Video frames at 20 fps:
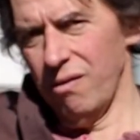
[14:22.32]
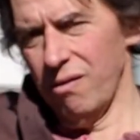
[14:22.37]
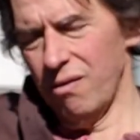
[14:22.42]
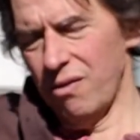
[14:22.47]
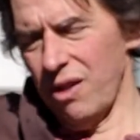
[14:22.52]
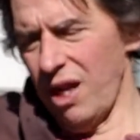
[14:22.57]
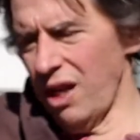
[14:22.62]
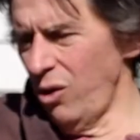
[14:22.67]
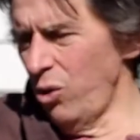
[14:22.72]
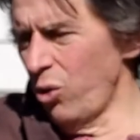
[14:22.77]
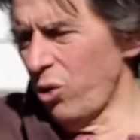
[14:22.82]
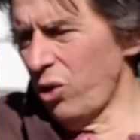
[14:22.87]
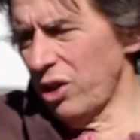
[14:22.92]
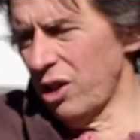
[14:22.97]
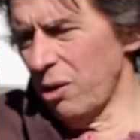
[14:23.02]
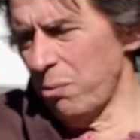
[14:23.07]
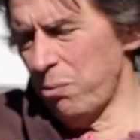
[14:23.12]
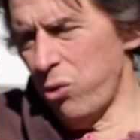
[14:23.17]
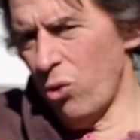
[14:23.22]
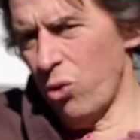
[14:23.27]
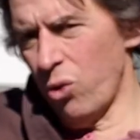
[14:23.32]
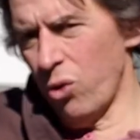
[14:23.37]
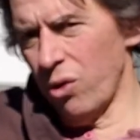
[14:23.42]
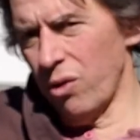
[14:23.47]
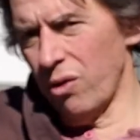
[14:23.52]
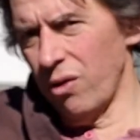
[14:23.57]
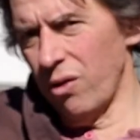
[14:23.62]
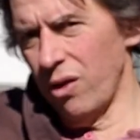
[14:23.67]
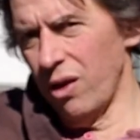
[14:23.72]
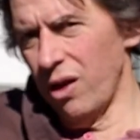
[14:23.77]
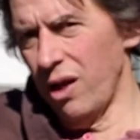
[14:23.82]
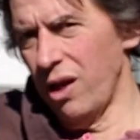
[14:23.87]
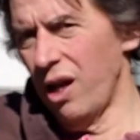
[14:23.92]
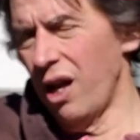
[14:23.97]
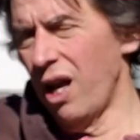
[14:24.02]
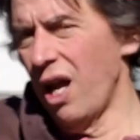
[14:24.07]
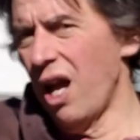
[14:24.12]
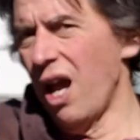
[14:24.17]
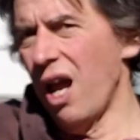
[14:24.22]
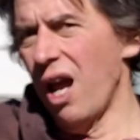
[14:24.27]
They look at the poor
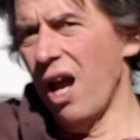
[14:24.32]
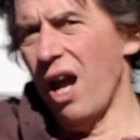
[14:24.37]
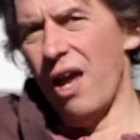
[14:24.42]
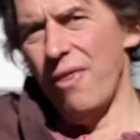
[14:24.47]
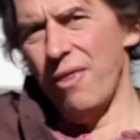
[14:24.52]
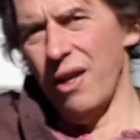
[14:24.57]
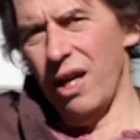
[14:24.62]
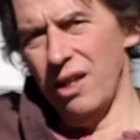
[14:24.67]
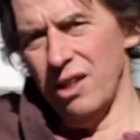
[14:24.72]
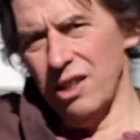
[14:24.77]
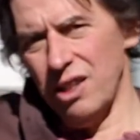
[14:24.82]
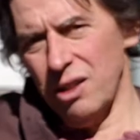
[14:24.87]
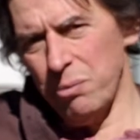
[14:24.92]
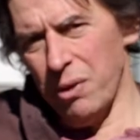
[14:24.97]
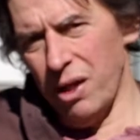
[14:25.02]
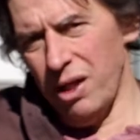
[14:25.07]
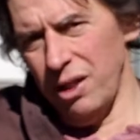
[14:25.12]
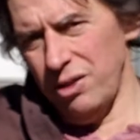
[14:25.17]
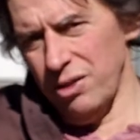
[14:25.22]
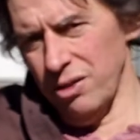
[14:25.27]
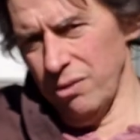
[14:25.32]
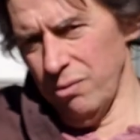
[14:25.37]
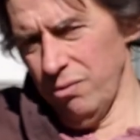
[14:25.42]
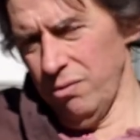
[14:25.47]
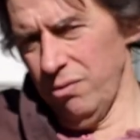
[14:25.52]
and they despise them.